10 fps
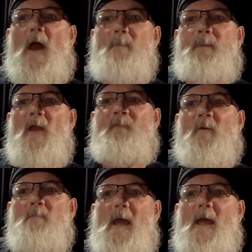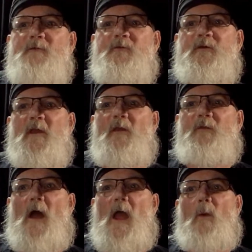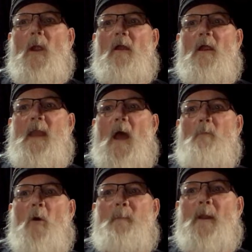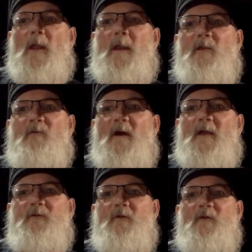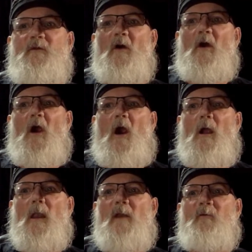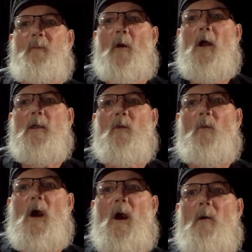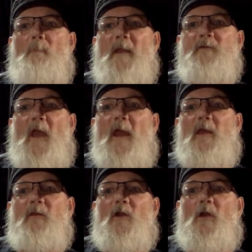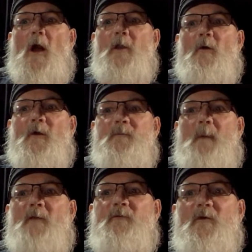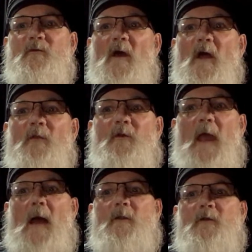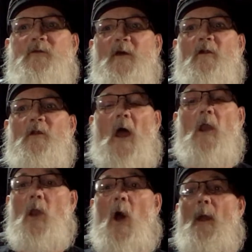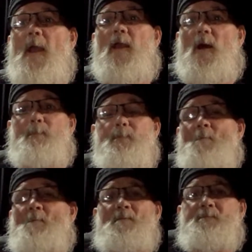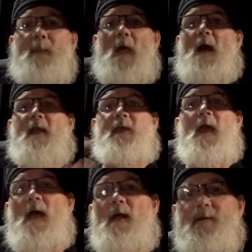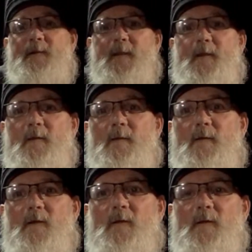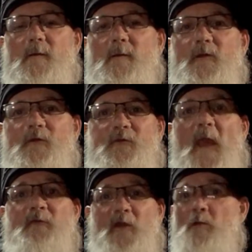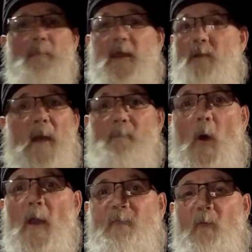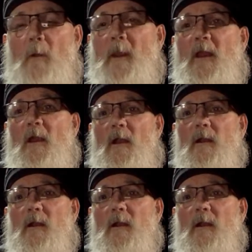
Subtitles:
pay for meds, teeth, eyewear, and now mobility devices, all out of pocket while maintaining their condo expenses. They're now considered low income. Again, Stacey, you're making my point for me here.